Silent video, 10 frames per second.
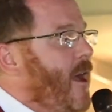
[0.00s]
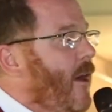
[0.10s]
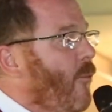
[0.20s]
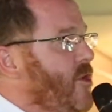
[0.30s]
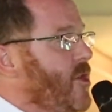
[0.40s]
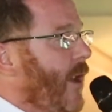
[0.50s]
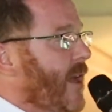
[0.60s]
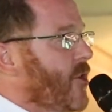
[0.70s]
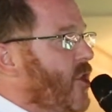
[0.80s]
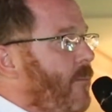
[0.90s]
Would you
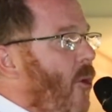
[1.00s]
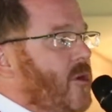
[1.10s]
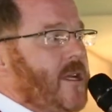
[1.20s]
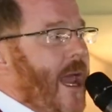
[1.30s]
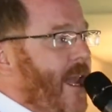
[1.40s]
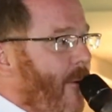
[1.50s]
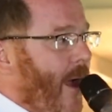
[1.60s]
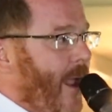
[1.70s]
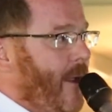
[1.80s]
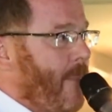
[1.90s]
like to support in any
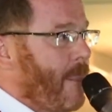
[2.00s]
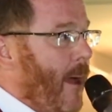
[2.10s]
way?